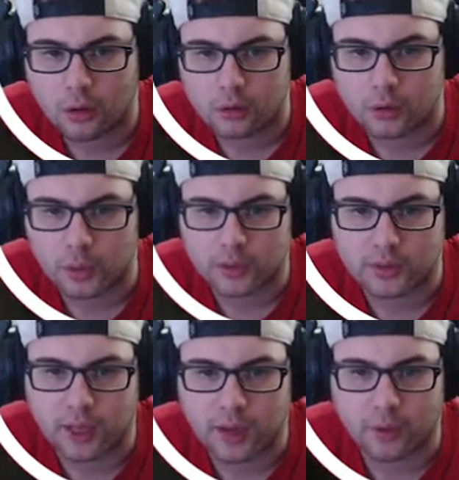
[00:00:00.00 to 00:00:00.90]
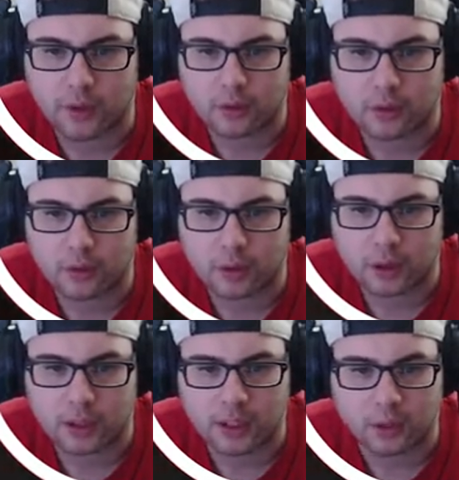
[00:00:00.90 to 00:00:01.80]
He went that way. I think
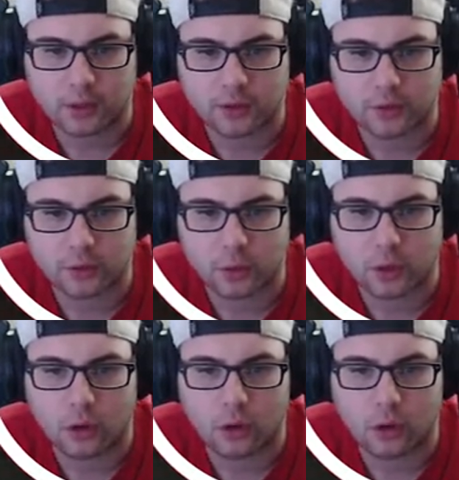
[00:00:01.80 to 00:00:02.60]
I gotta go to this door.